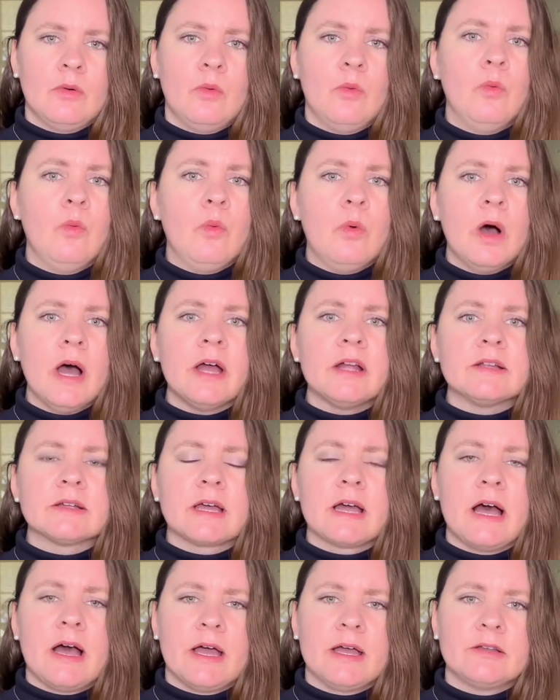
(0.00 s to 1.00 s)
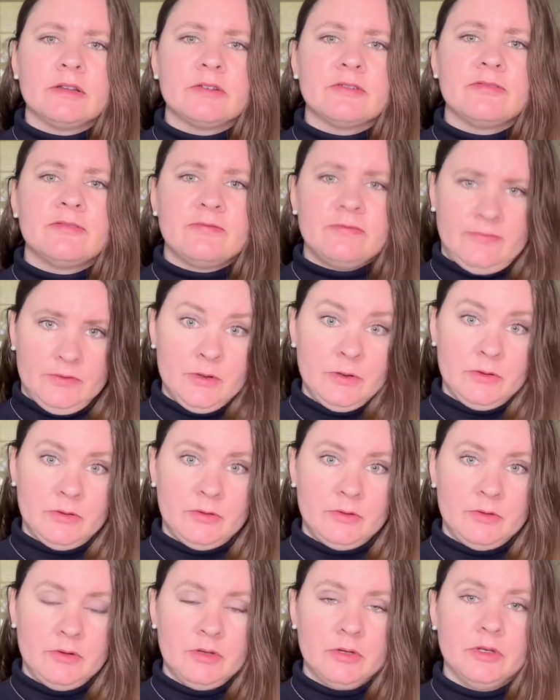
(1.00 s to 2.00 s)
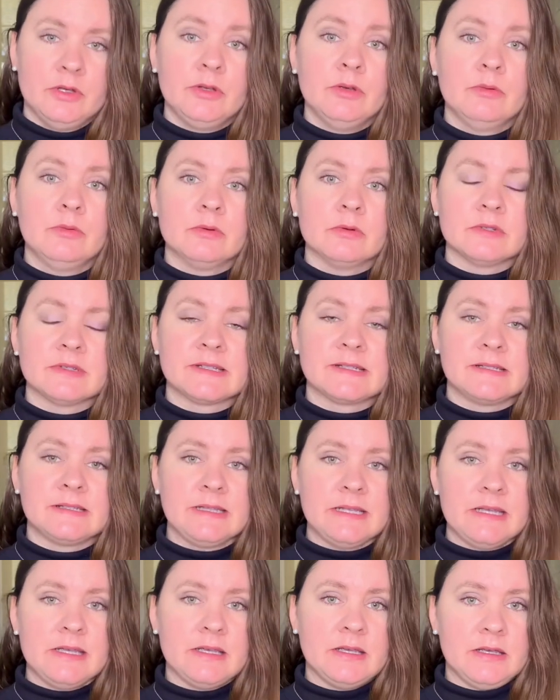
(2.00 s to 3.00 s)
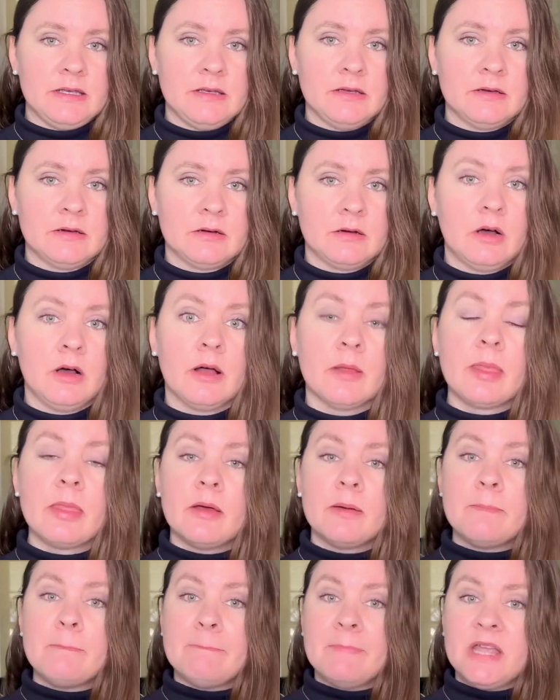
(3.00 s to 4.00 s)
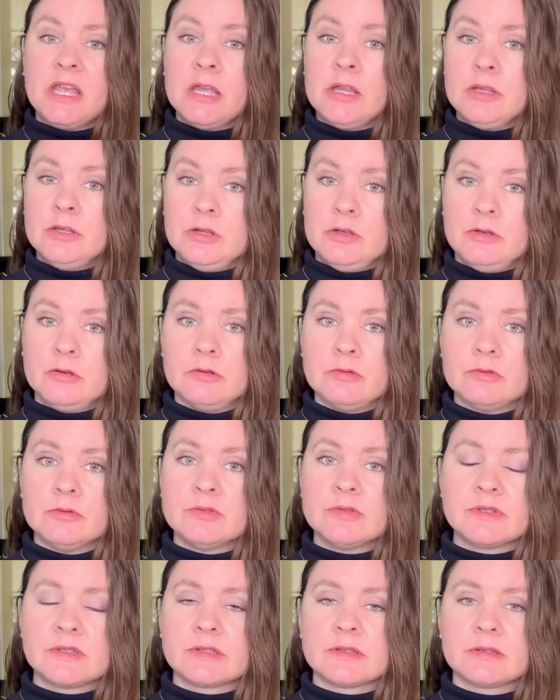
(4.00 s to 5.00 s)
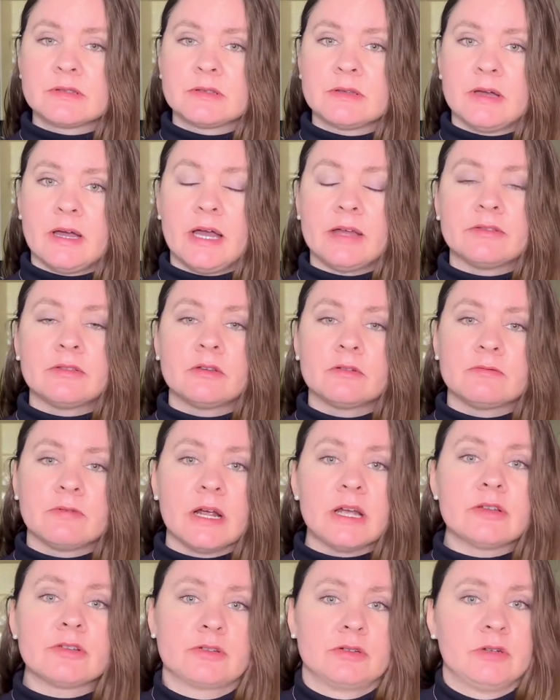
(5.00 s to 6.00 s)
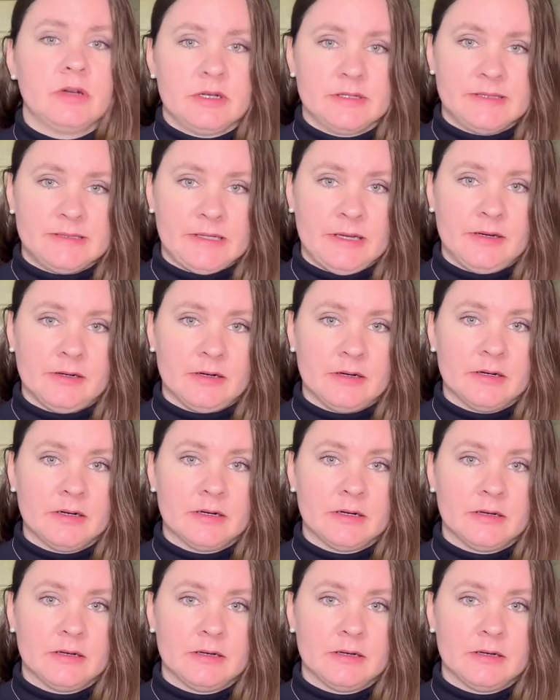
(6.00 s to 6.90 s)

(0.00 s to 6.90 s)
what kind of food you will see on the menus at the restaurants here.